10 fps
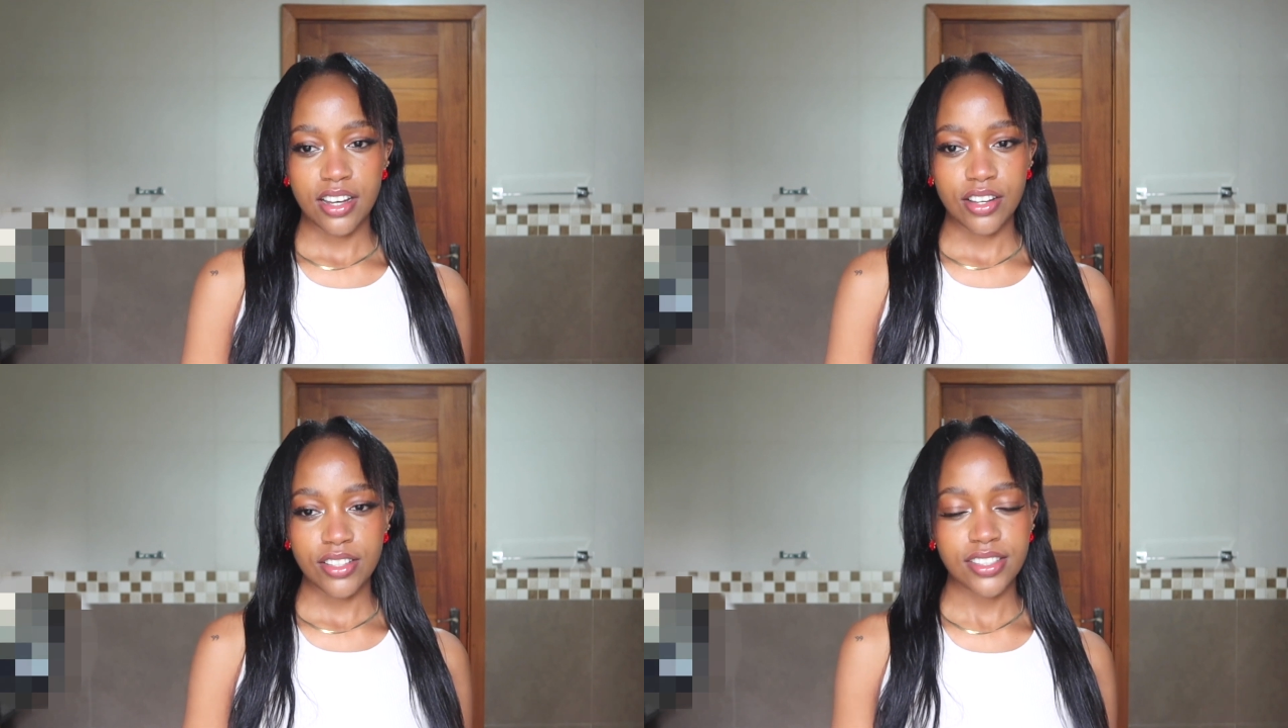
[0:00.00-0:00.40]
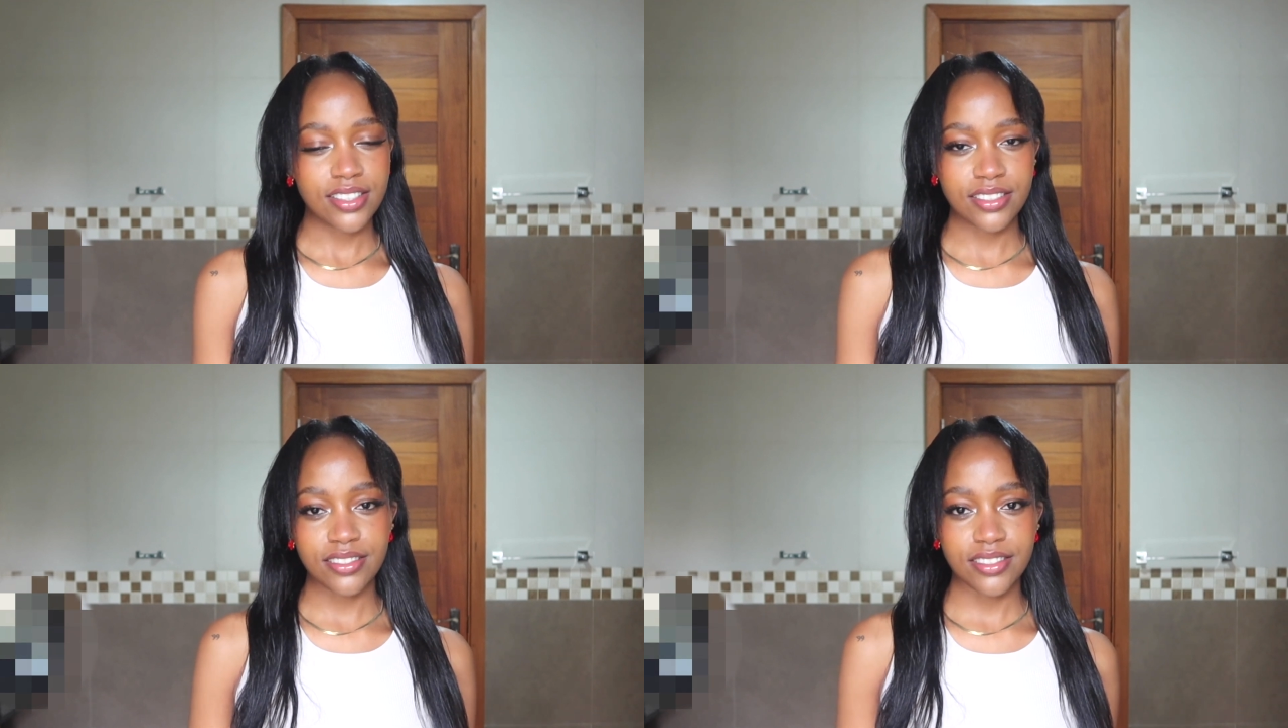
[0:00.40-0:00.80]

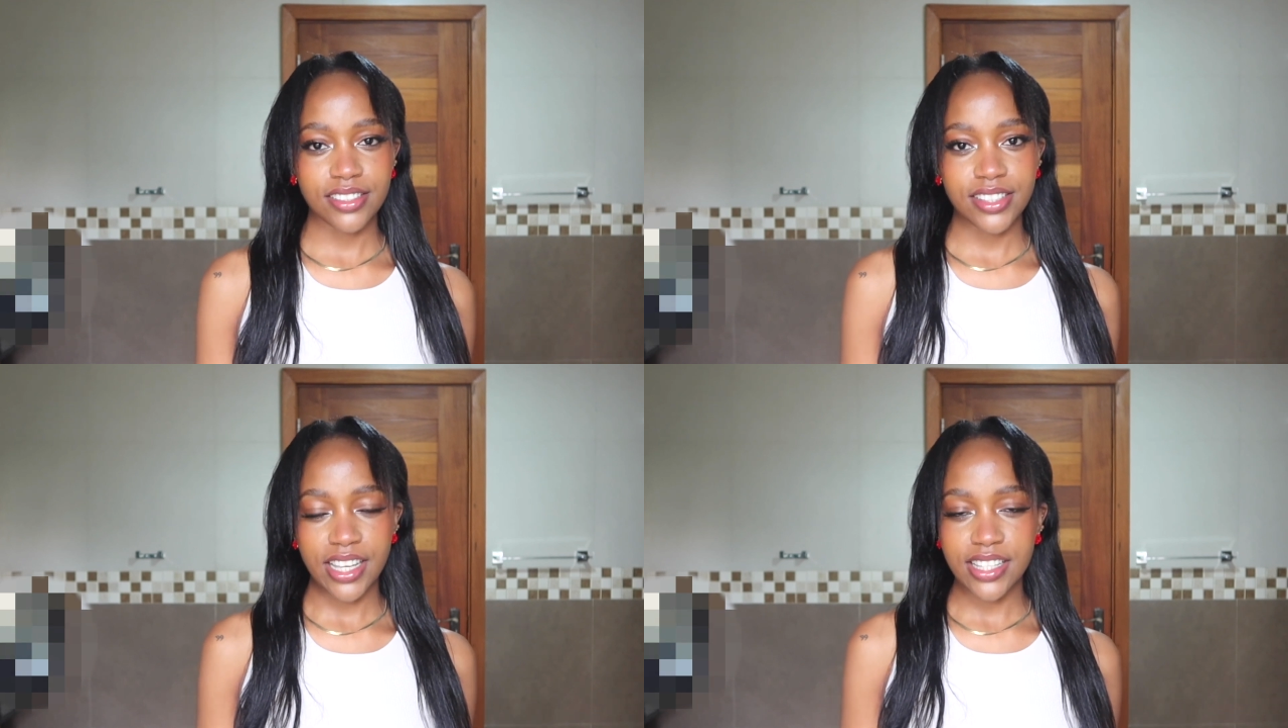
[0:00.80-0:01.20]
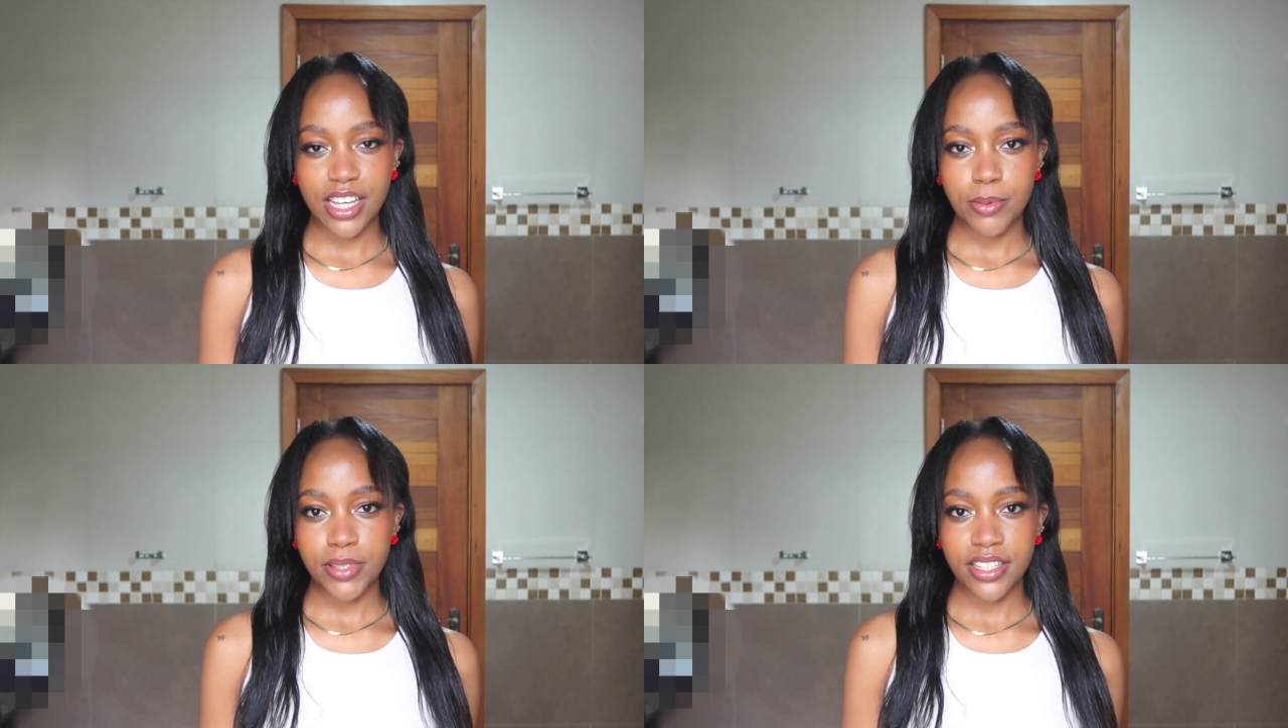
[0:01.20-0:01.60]
because skin
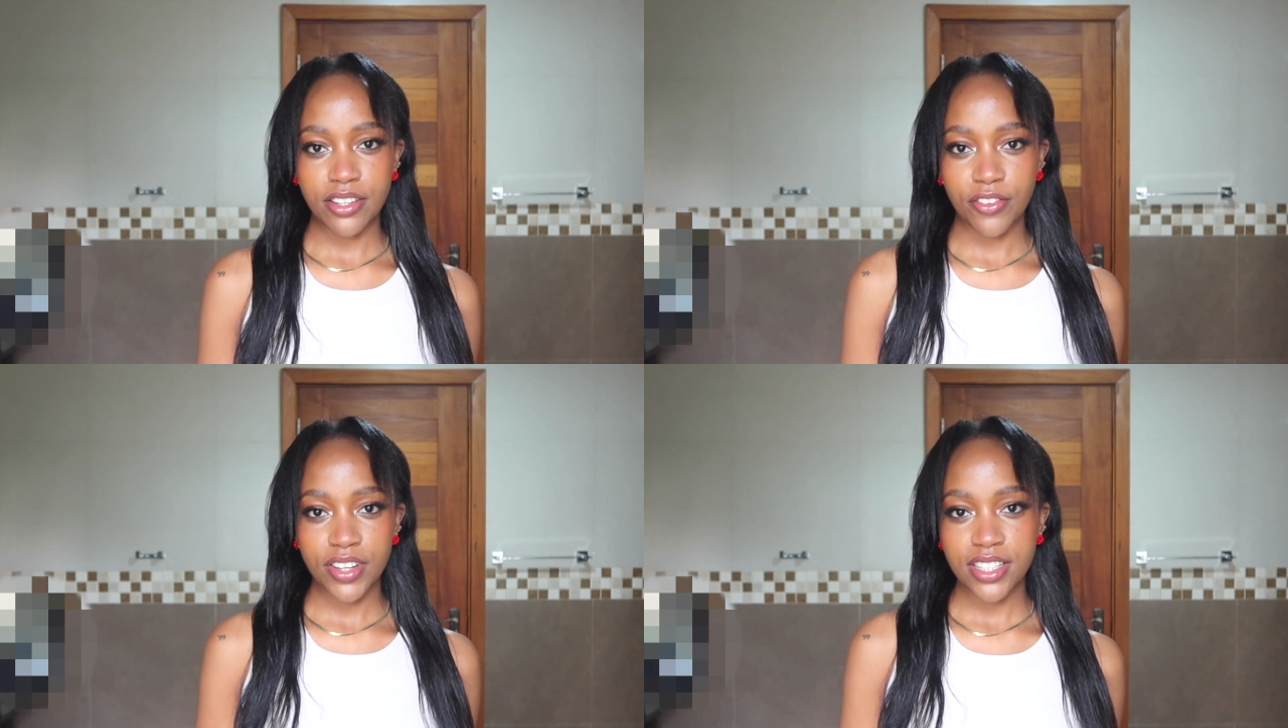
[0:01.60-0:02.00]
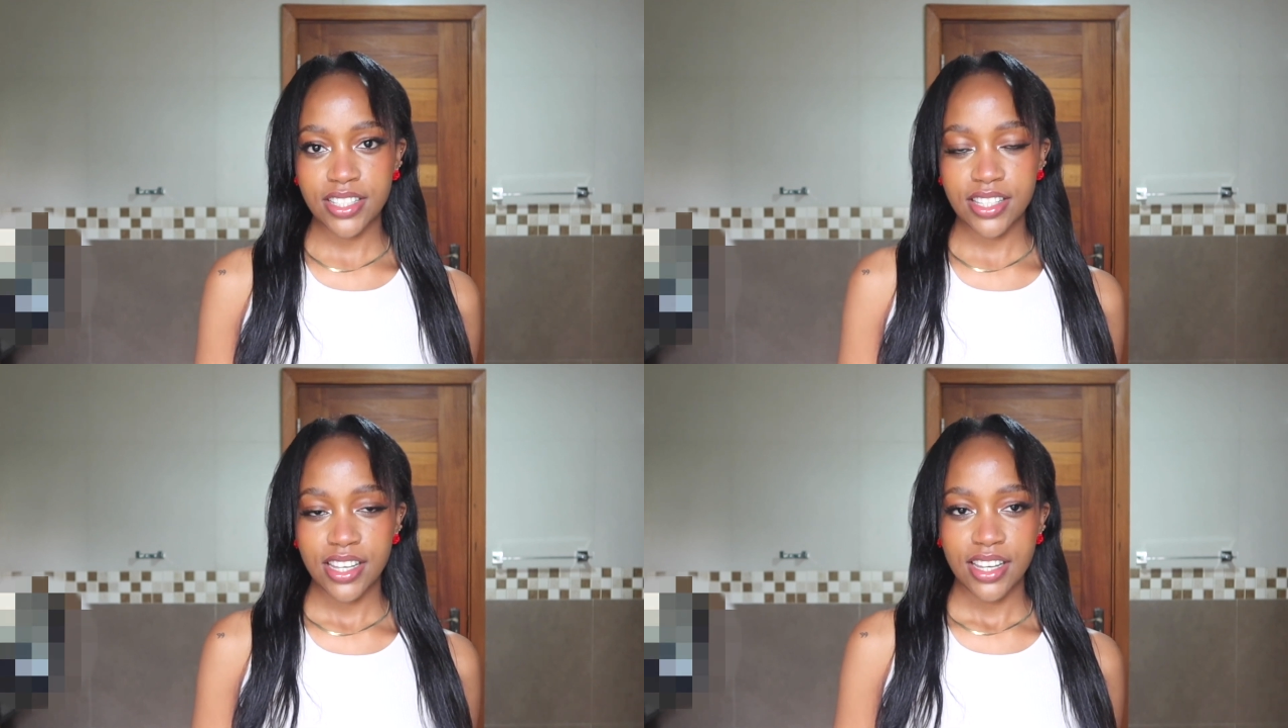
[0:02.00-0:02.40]
types are
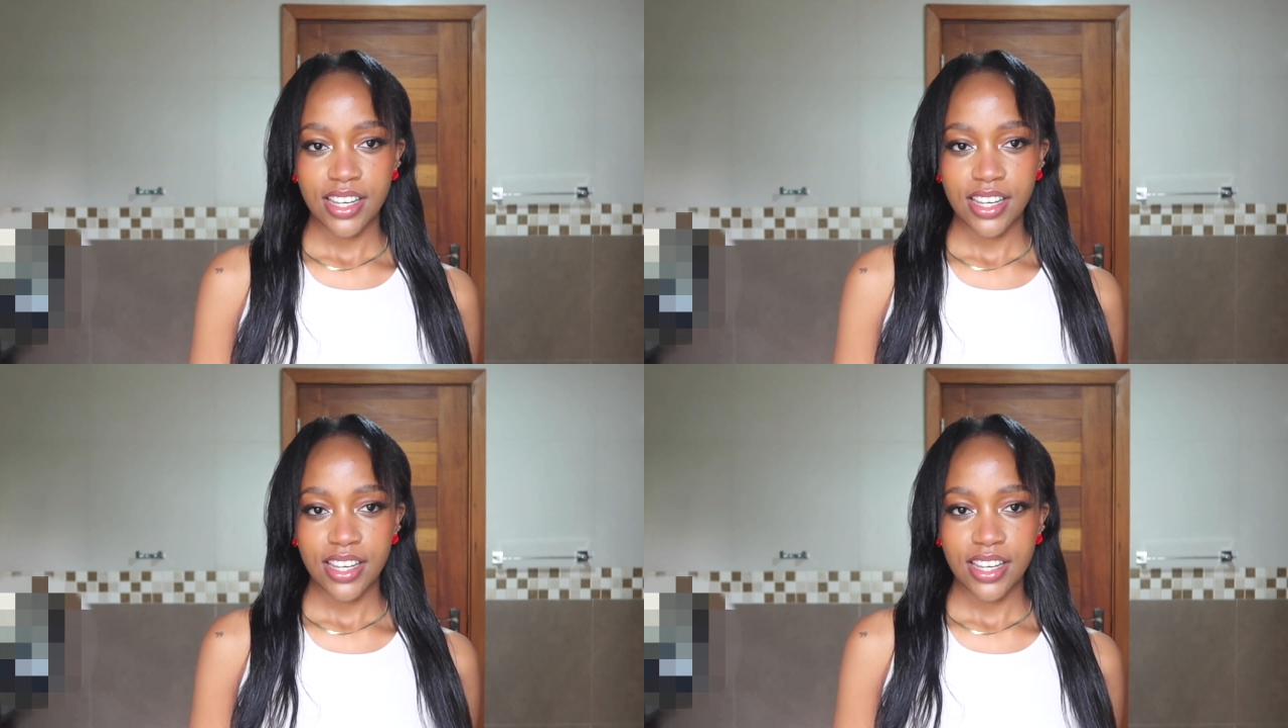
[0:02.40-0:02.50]
different.